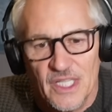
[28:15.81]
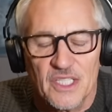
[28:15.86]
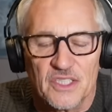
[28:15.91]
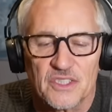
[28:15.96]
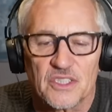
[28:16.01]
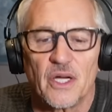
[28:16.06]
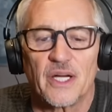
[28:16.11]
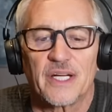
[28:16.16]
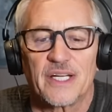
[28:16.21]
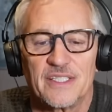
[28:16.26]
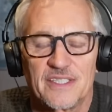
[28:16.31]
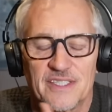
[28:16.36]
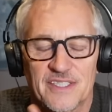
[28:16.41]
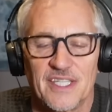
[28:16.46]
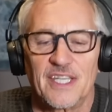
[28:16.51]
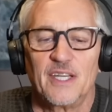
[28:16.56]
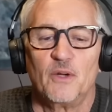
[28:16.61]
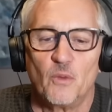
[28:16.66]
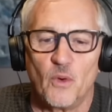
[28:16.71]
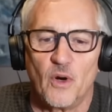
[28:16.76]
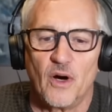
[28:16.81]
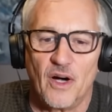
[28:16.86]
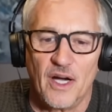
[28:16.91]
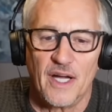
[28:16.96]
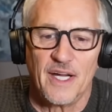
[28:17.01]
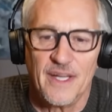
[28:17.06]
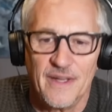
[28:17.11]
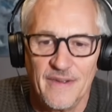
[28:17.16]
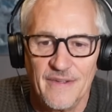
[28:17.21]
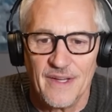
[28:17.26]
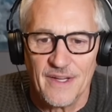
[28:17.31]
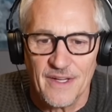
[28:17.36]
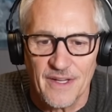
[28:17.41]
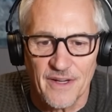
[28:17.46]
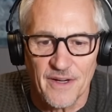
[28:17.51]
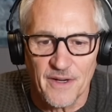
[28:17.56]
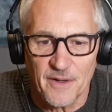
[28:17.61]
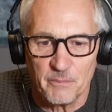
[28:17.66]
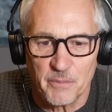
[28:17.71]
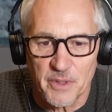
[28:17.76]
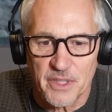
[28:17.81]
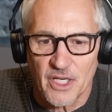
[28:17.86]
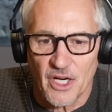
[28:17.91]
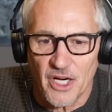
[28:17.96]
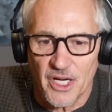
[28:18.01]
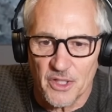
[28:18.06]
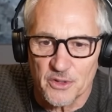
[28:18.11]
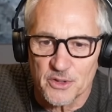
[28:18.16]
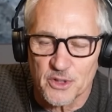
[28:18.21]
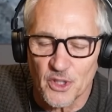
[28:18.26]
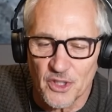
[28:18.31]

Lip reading: So I can see why Bukayo's